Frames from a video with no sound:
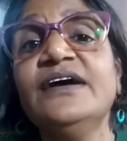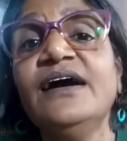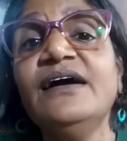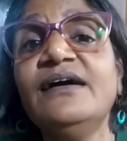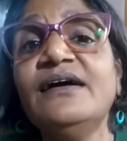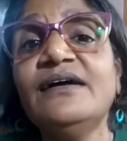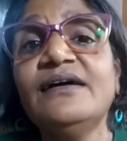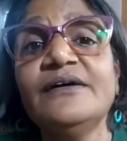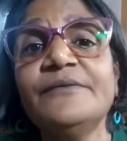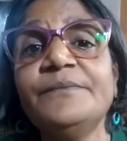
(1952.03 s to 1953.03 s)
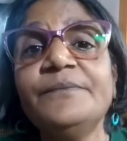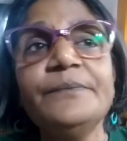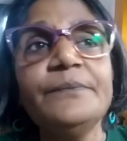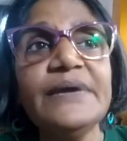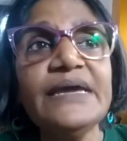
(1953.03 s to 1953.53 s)
Uh,
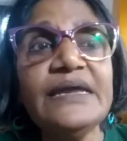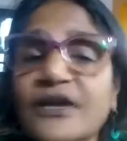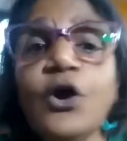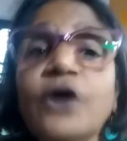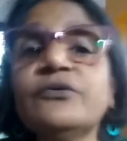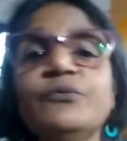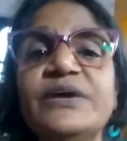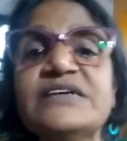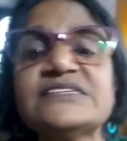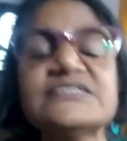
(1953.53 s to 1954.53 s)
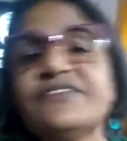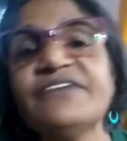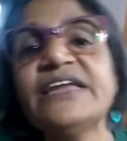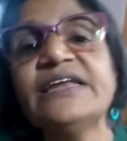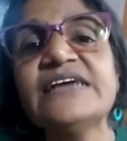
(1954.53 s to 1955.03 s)
in a lot of ways, it's a
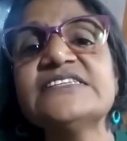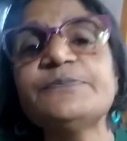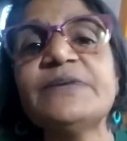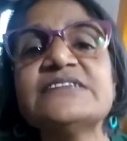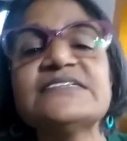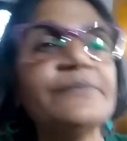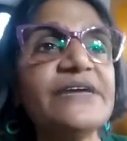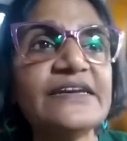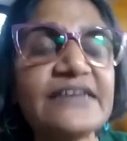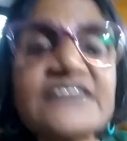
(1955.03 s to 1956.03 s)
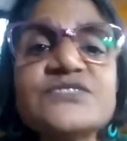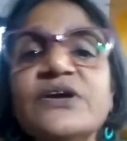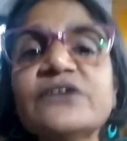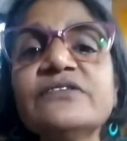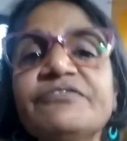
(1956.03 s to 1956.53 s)
very nice place. I mean, it has one
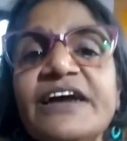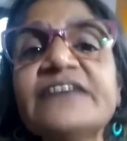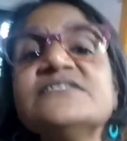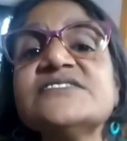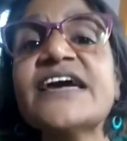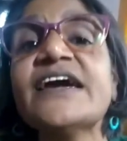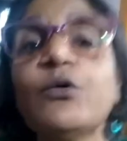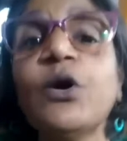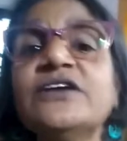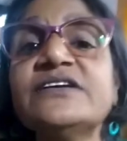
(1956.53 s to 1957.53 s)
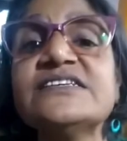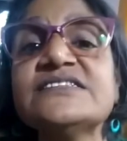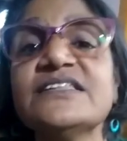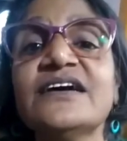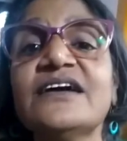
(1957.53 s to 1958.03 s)
of the finest air qualities
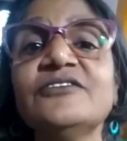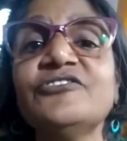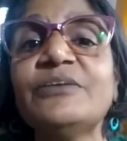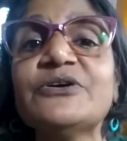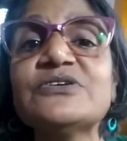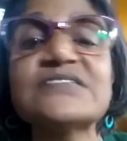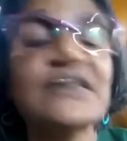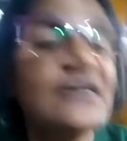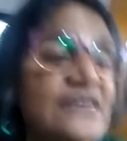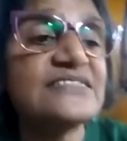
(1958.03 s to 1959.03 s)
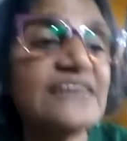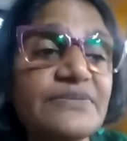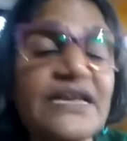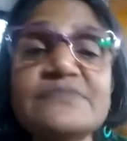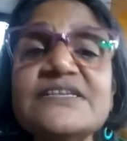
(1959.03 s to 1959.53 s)
in the country because
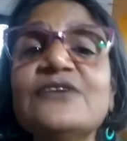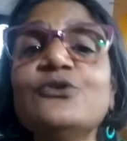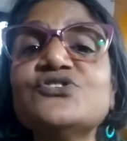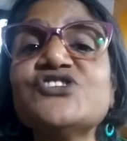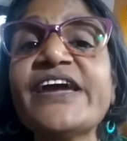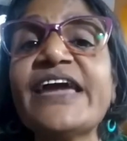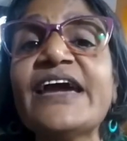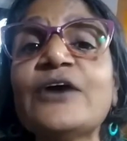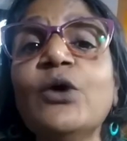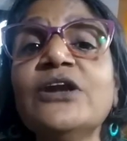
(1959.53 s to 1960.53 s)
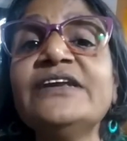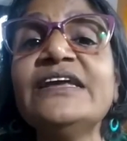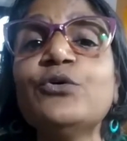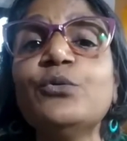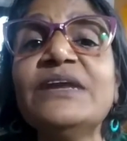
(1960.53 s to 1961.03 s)
sometimes I look, check air
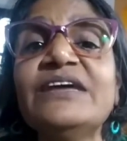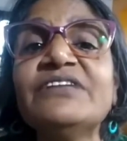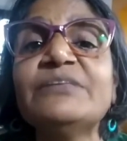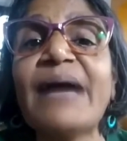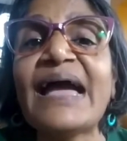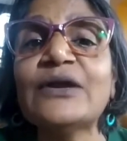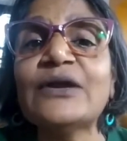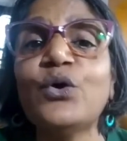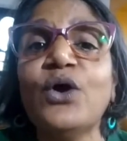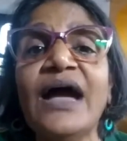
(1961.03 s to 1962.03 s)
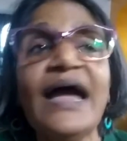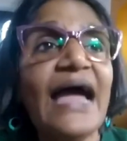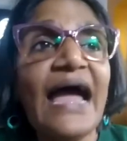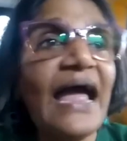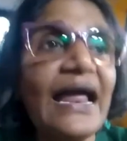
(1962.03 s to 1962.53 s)
quality Kumily with Bangalore,
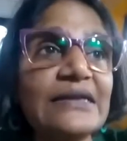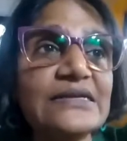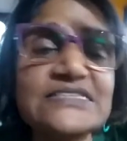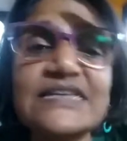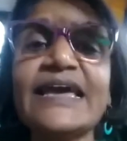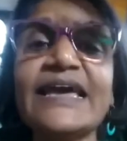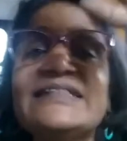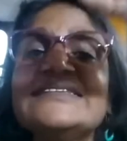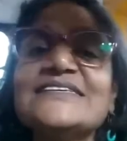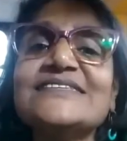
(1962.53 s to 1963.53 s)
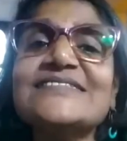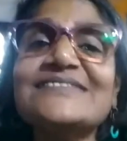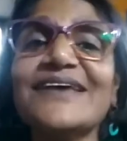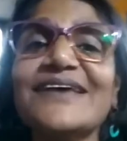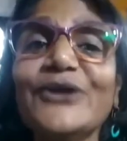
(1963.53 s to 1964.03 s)
and it's like this
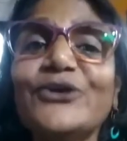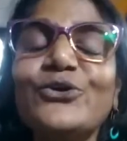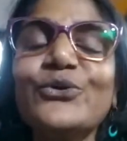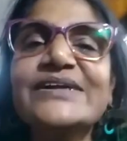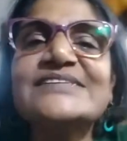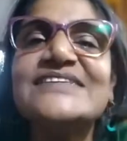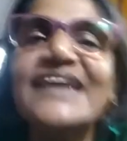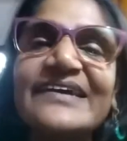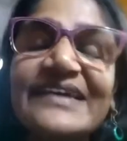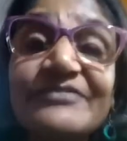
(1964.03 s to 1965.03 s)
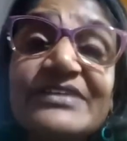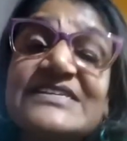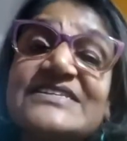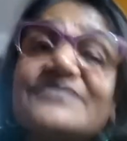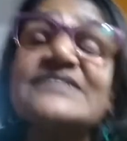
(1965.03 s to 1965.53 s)
is you know it's like
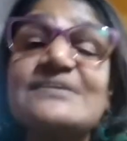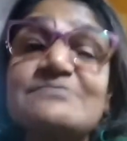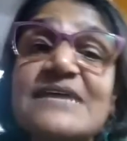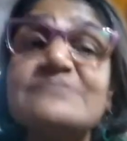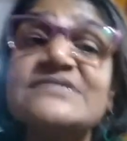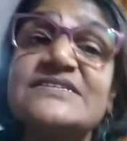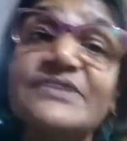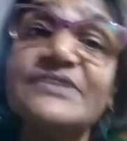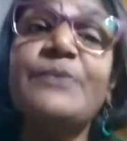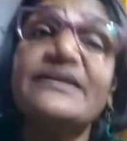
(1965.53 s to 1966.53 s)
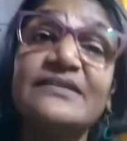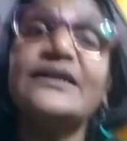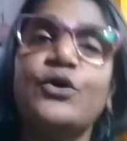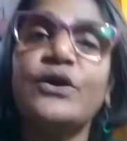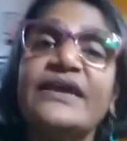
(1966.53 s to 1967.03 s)
it's even sometimes it's even better
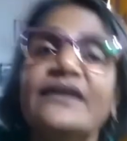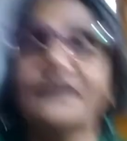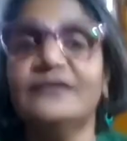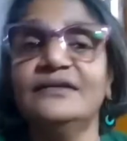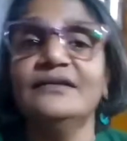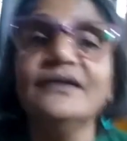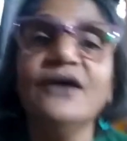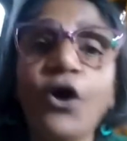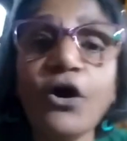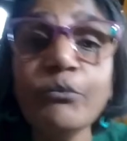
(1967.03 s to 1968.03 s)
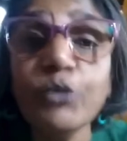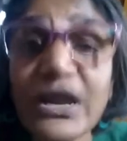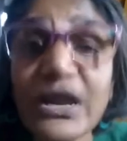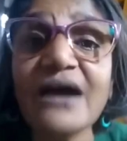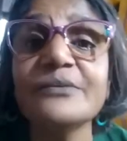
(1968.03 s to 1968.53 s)
than Kodaikanal or
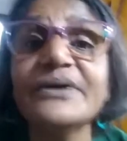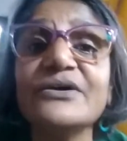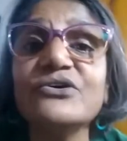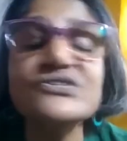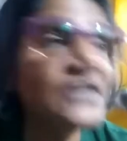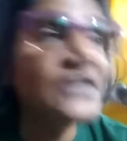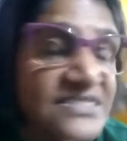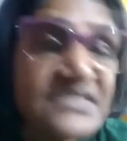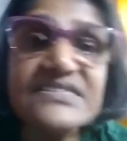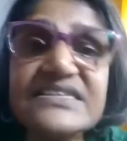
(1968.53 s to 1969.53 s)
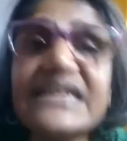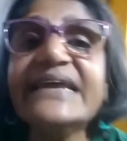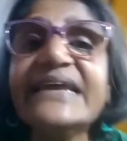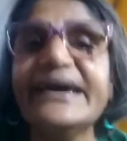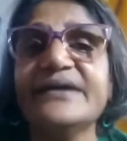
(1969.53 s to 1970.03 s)
Munnar because it's just
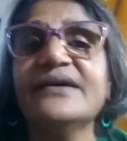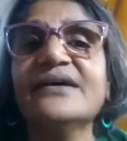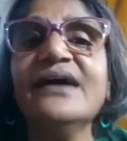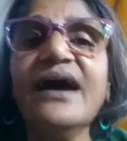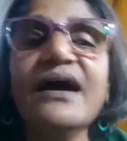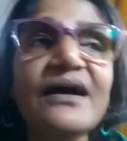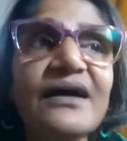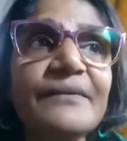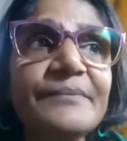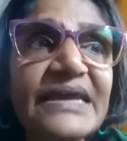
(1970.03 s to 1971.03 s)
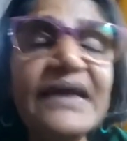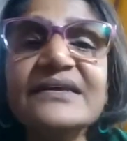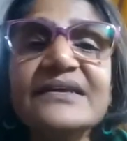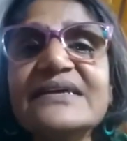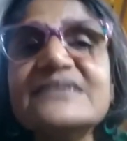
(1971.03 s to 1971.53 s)
clean air. Uh, the
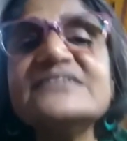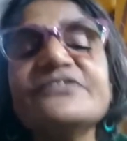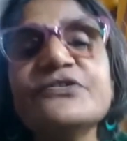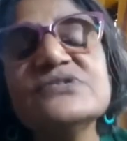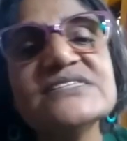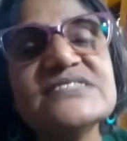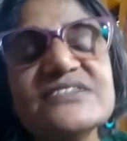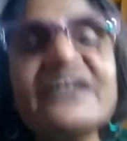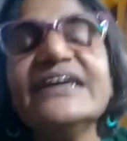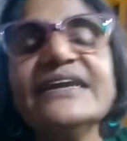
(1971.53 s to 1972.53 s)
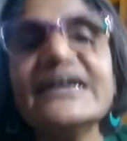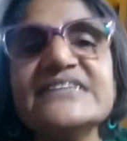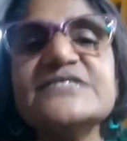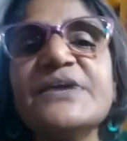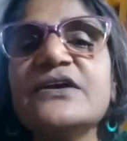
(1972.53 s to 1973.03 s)
other thing is, of course, it's really
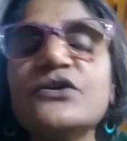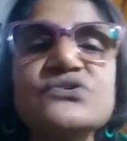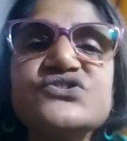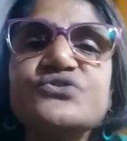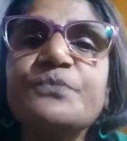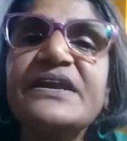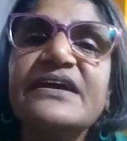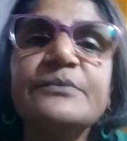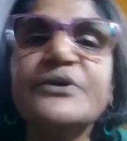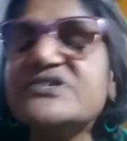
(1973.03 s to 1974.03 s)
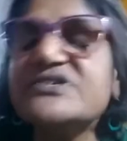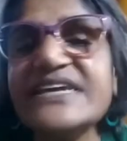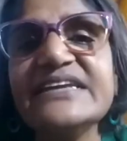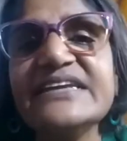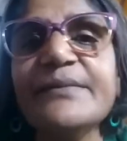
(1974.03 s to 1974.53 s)
nice being close to Periyar because
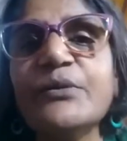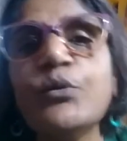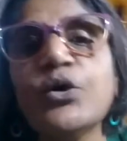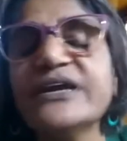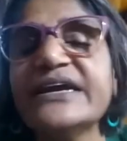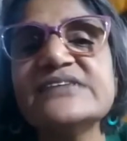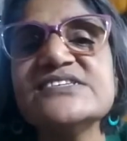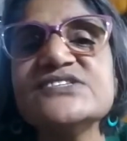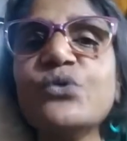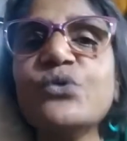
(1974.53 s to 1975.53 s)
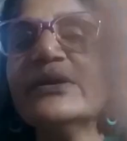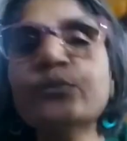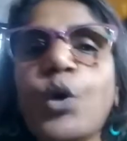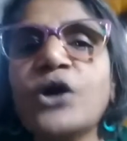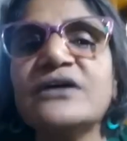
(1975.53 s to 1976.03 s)
anytime I want, I can just go and
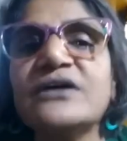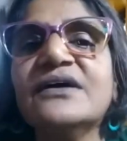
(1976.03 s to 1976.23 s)
walk.